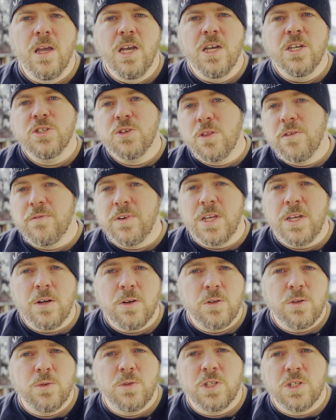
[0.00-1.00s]
So the video
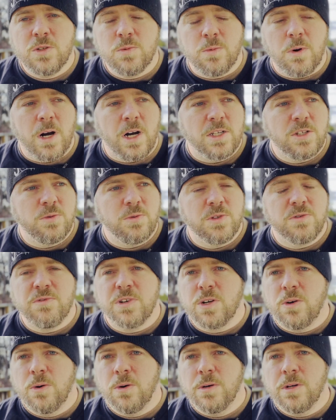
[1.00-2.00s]
you just watched was
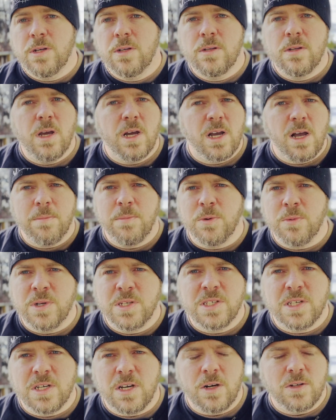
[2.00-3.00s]
recorded a couple
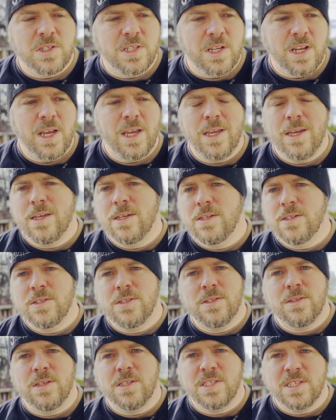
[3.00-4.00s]
weeks ago. Today
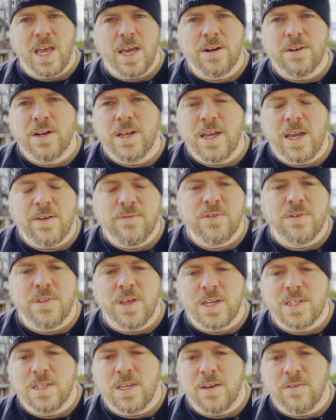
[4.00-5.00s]
is the Saturday after
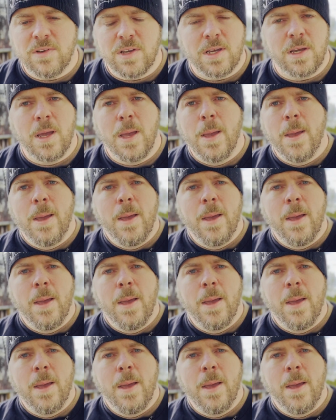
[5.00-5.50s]
Thanksgiving.